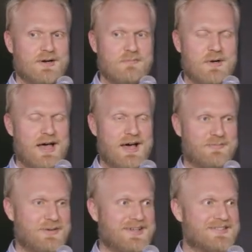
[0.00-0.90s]
I'm
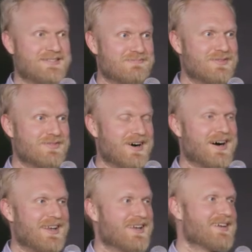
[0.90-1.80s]
happy to
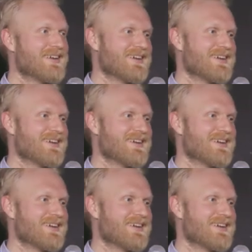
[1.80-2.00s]
provide